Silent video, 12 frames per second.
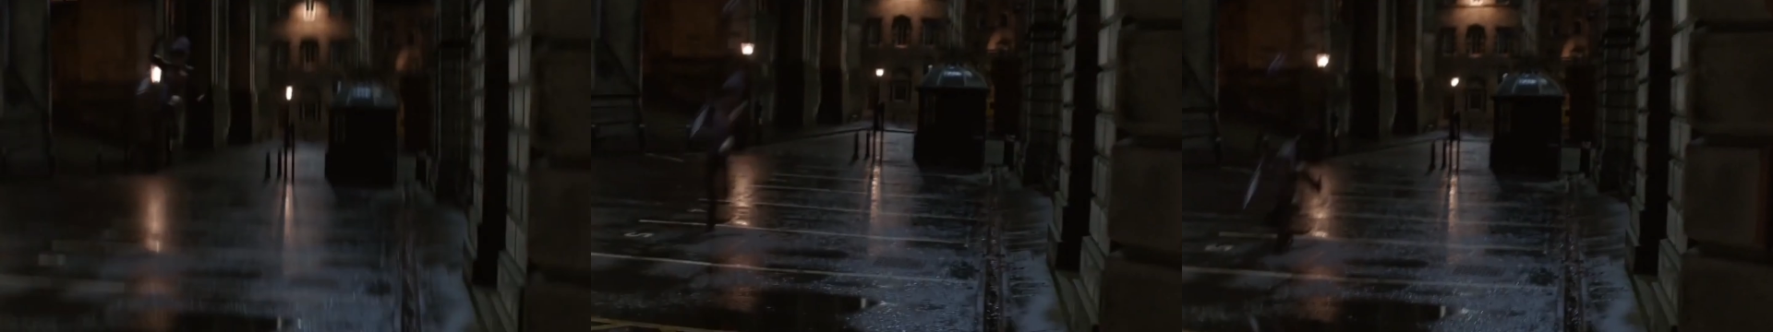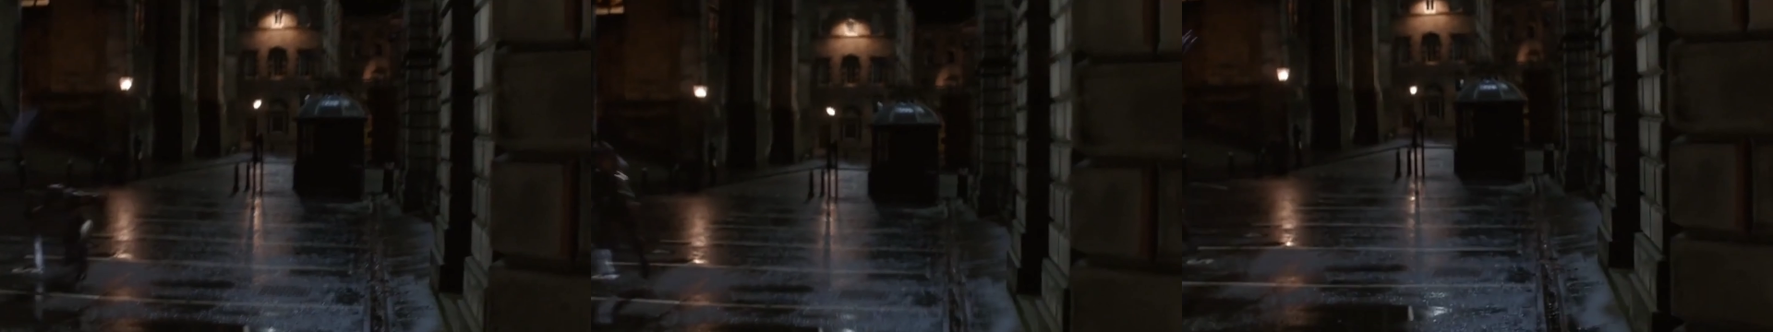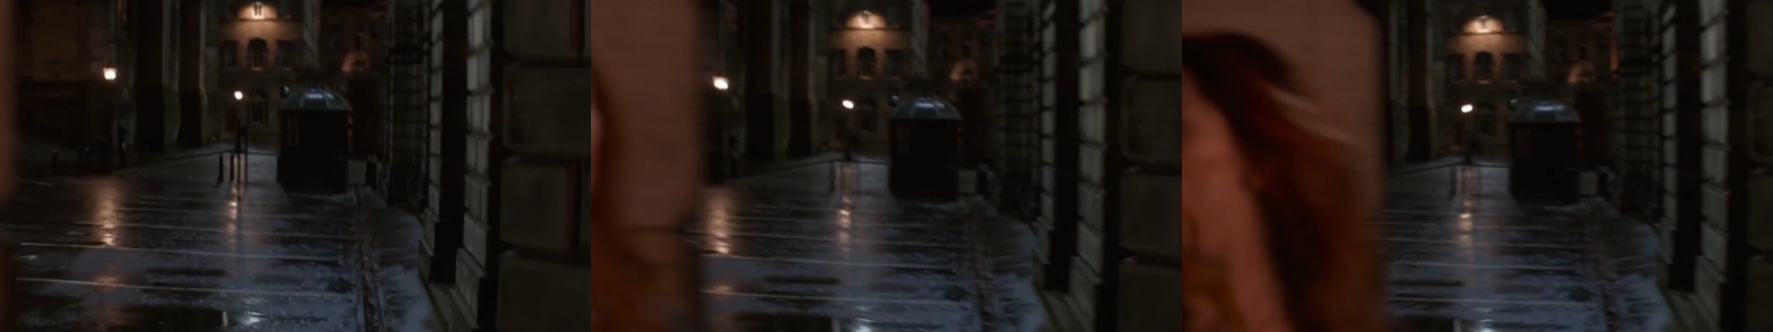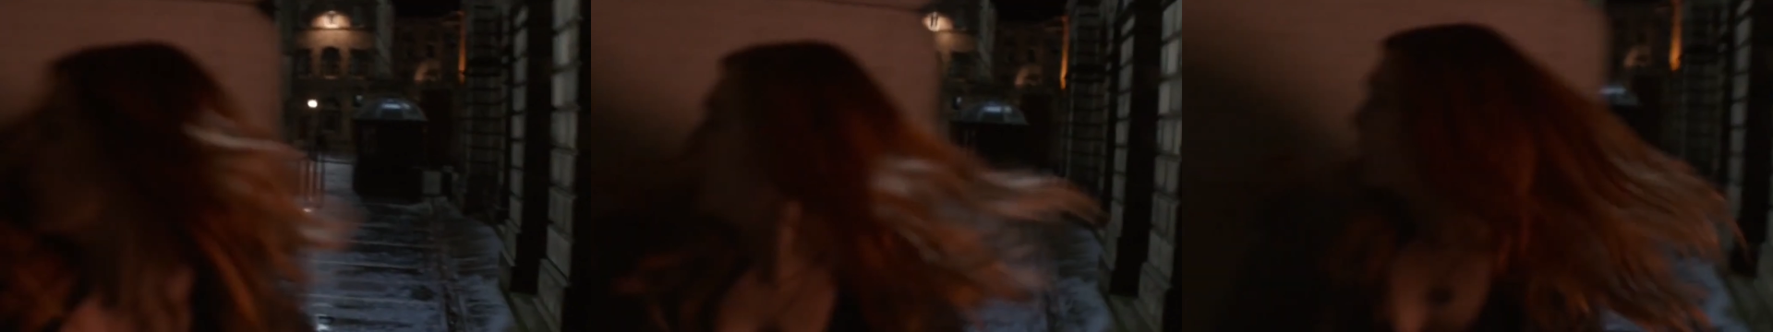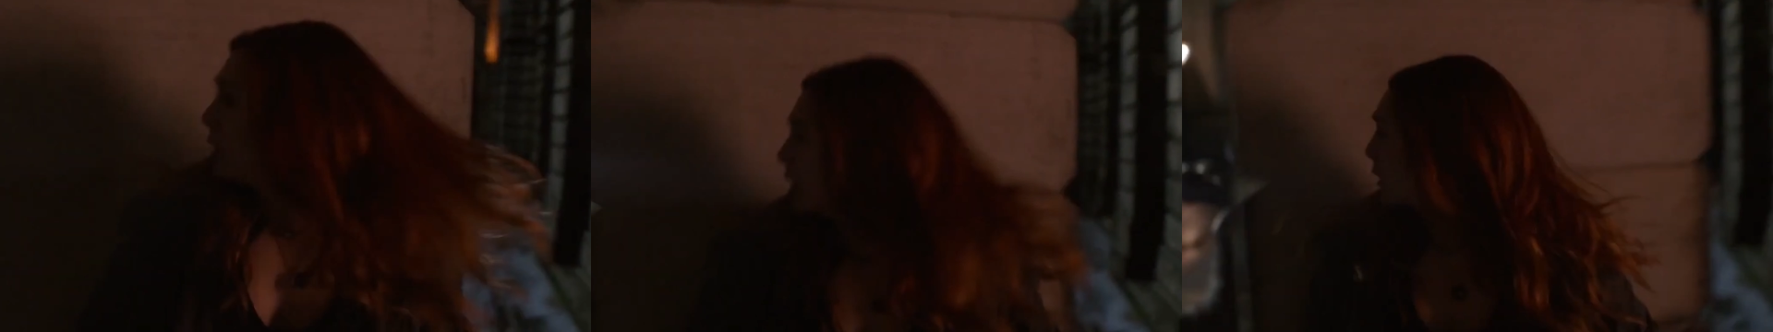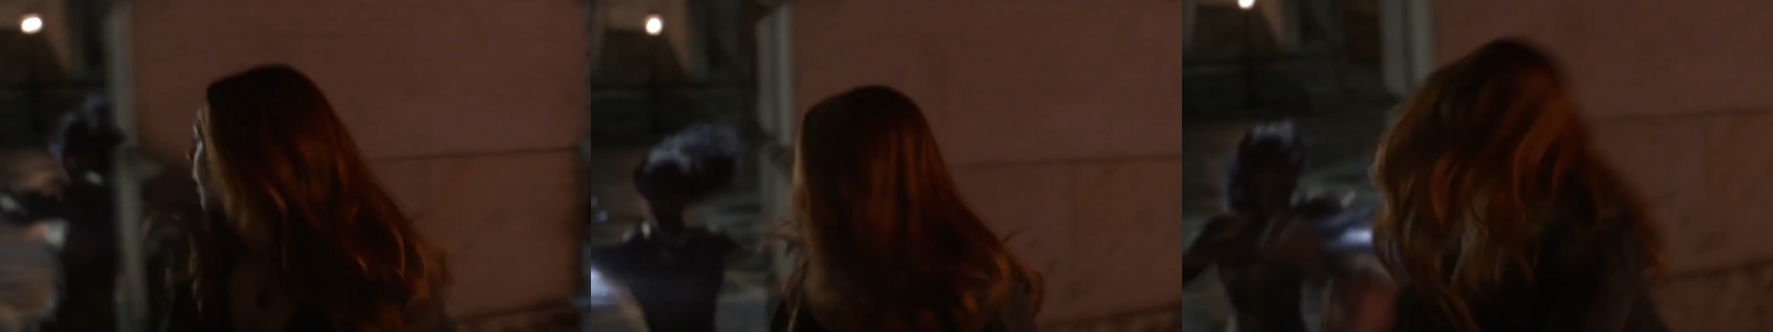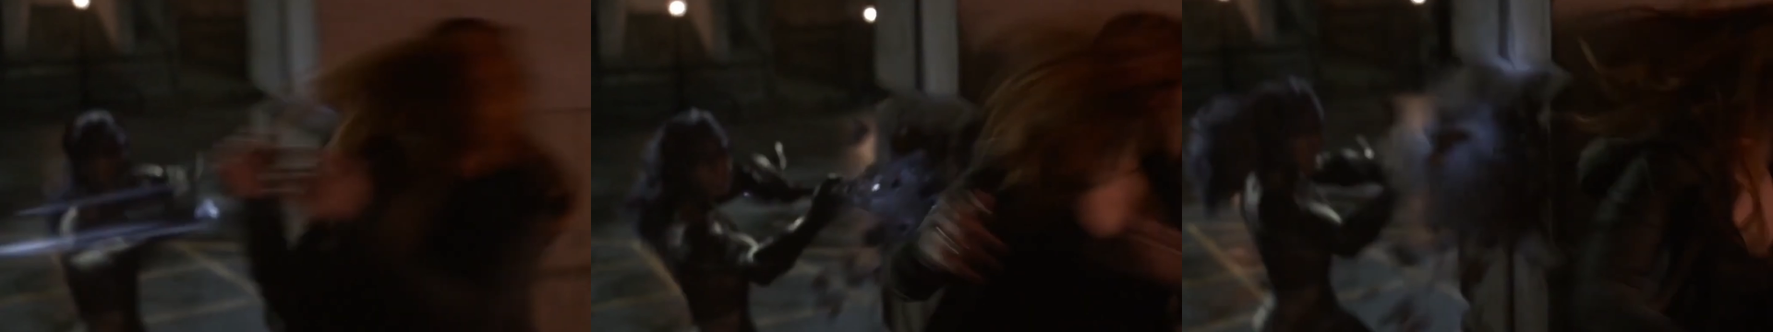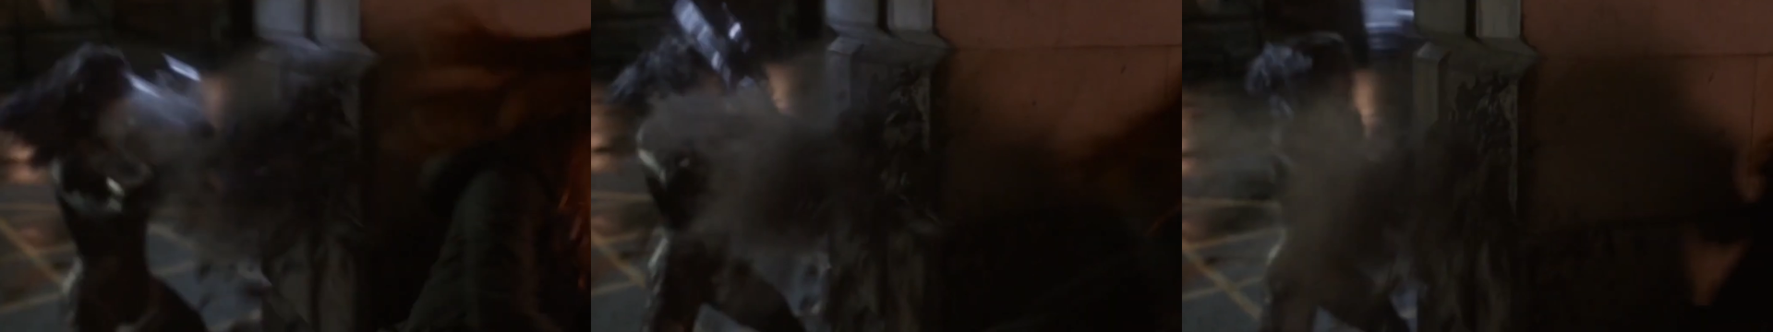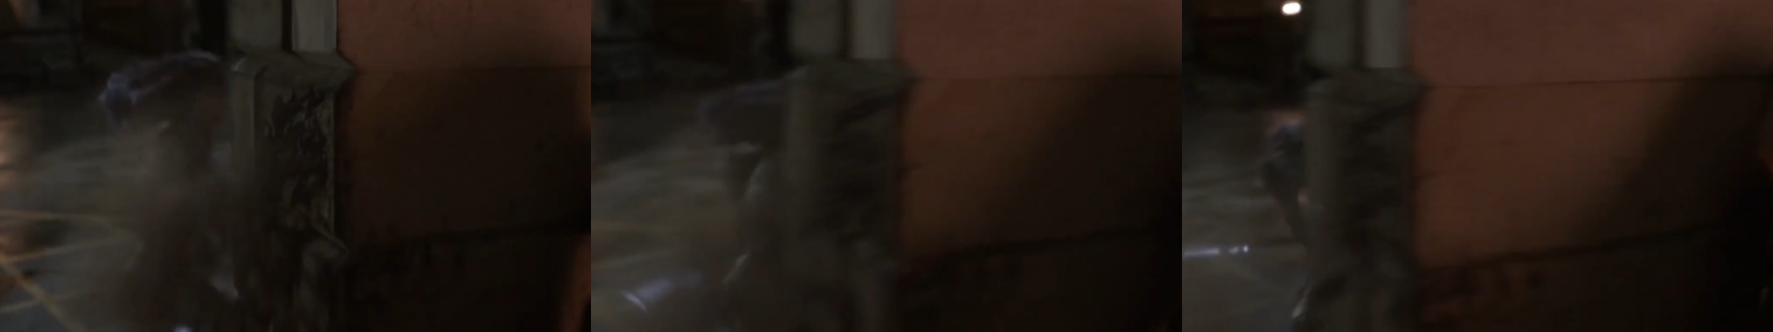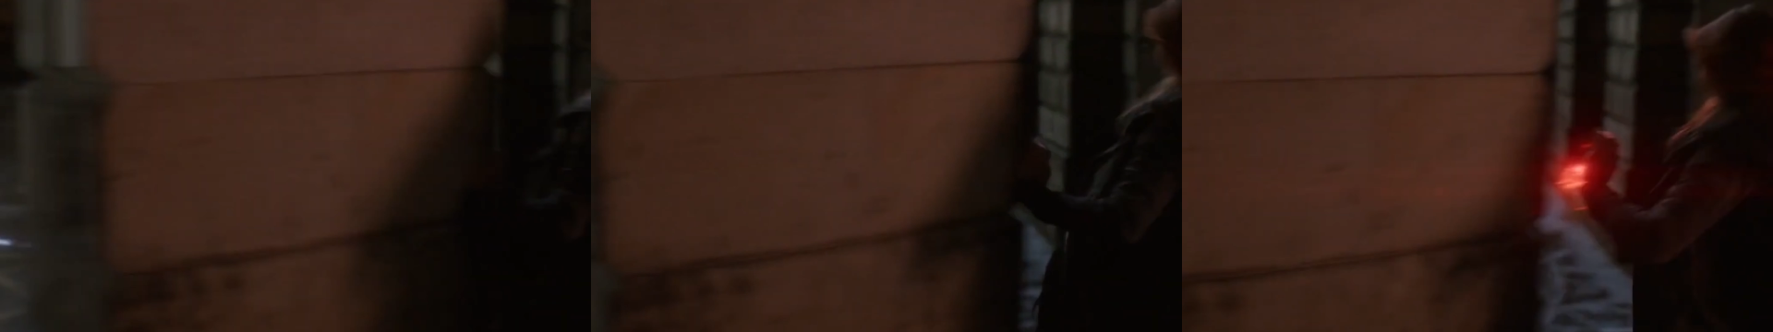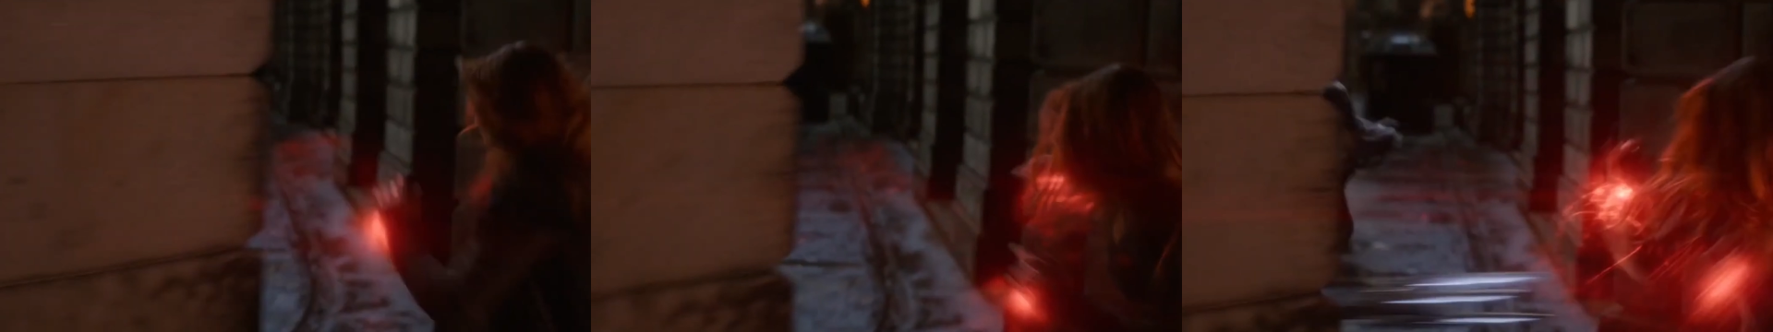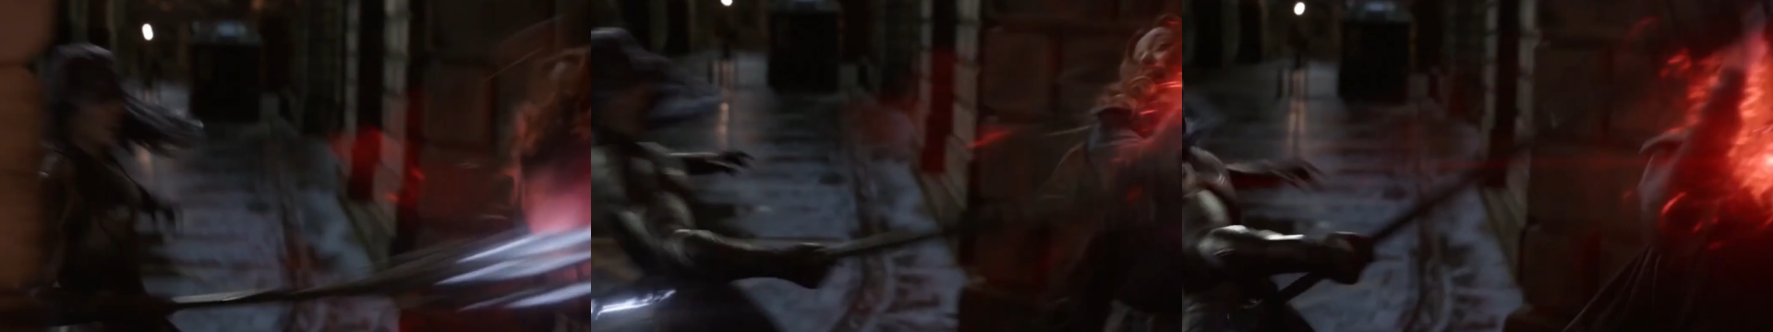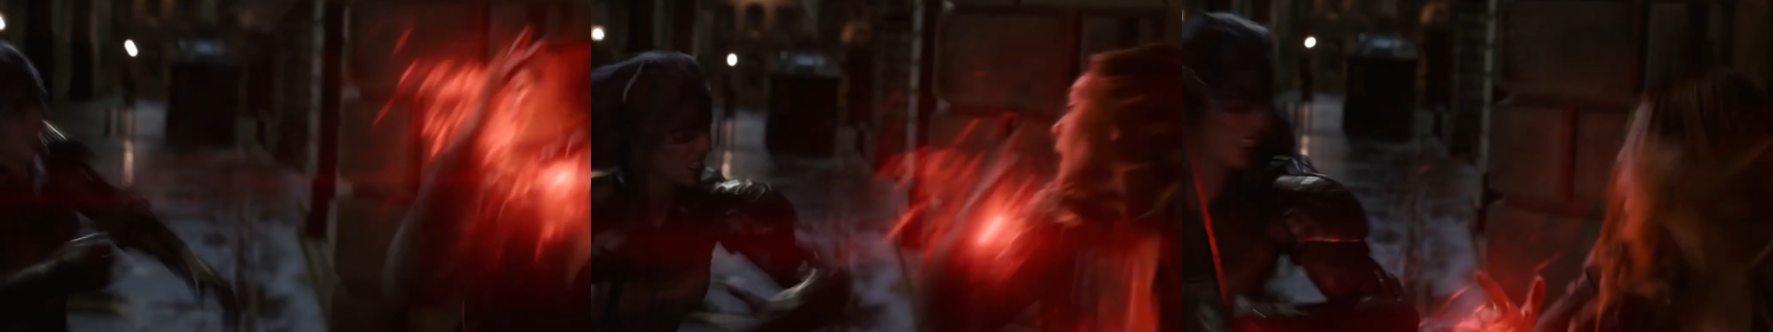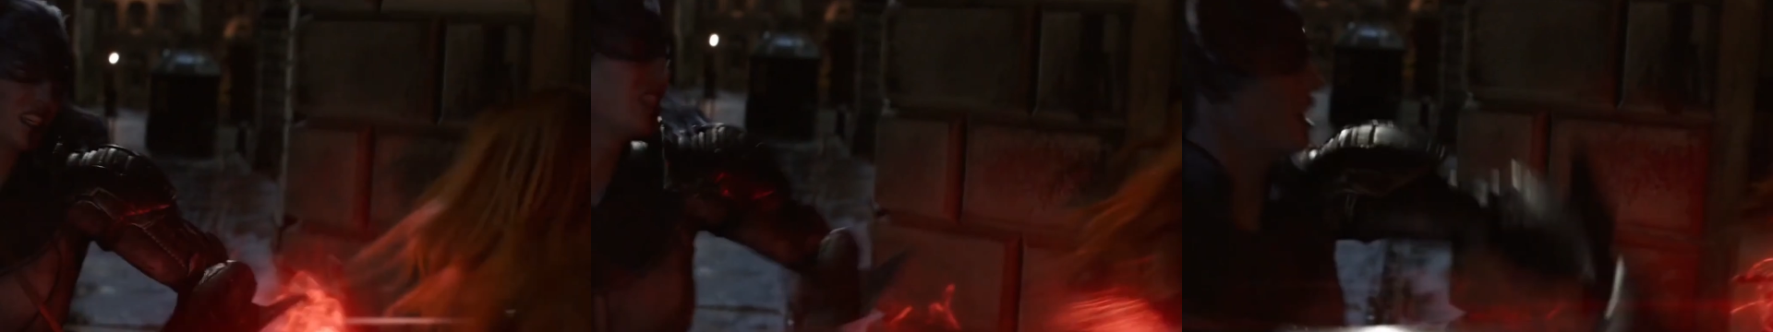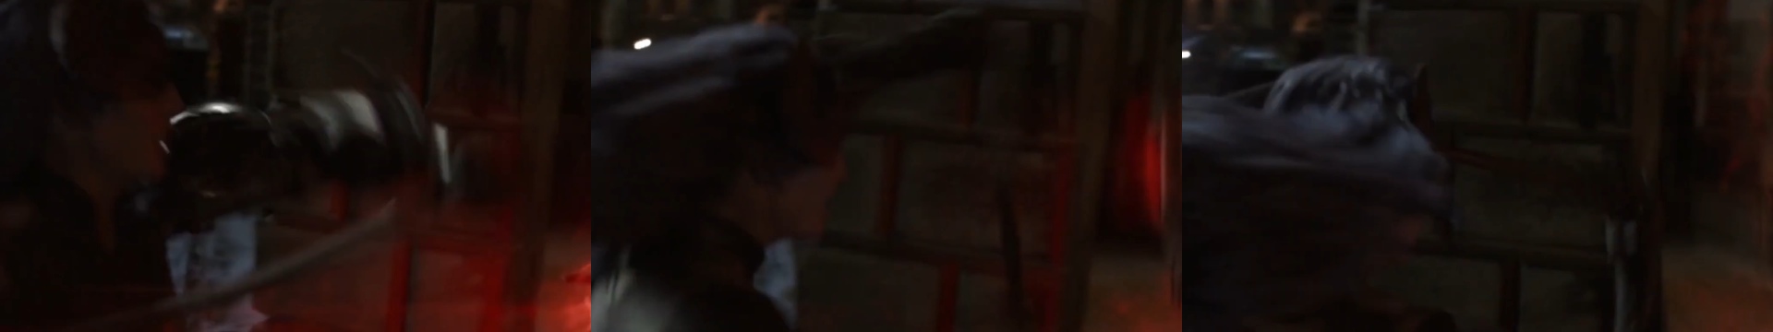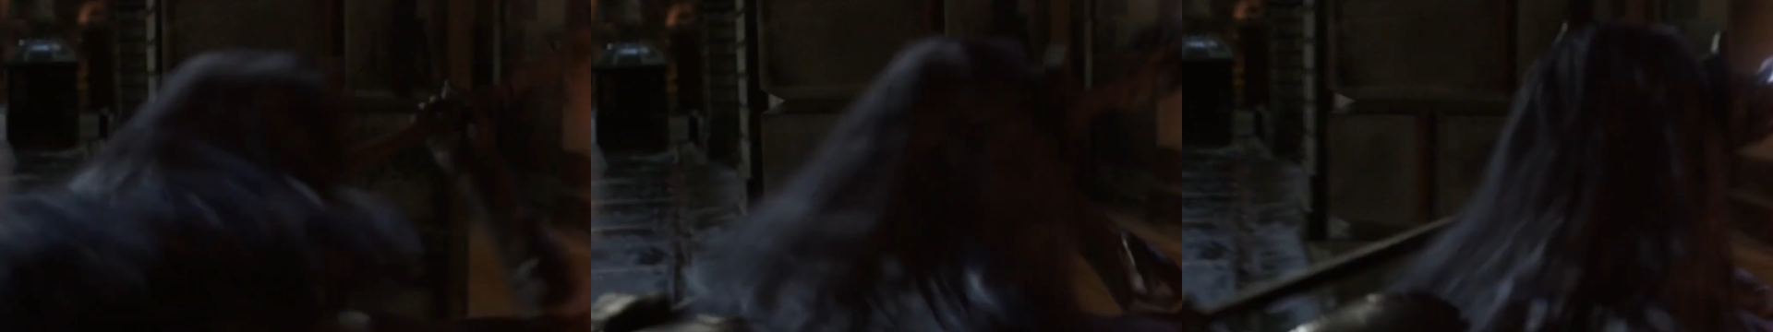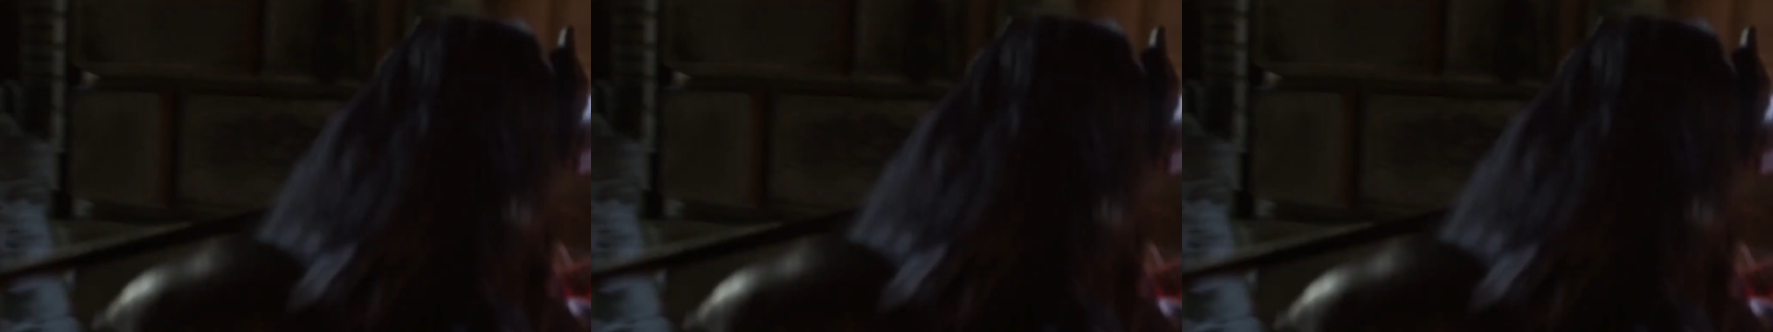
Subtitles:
(no speaker visible)